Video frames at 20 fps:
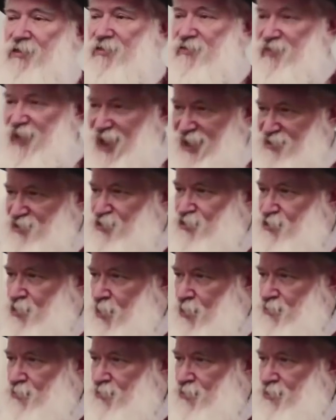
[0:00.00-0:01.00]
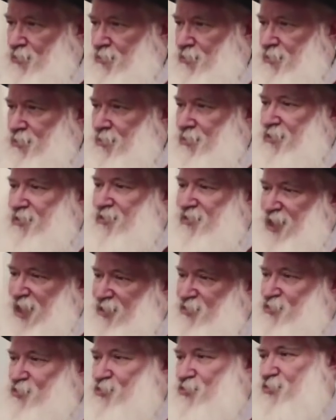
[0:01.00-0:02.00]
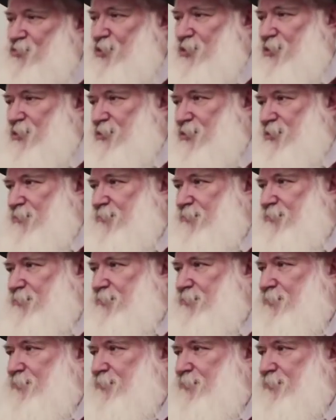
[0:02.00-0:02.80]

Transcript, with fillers: That's Torah. That's Judaism.